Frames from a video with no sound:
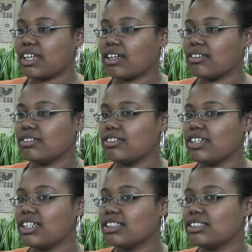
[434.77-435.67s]
I don't know,
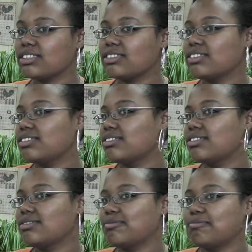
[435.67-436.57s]
I guess because
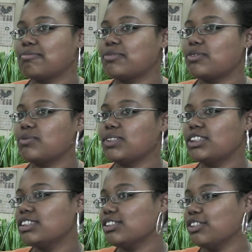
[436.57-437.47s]
we
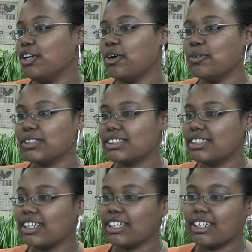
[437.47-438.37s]
just know it's
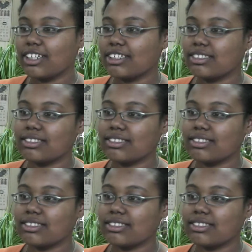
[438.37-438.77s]
there, and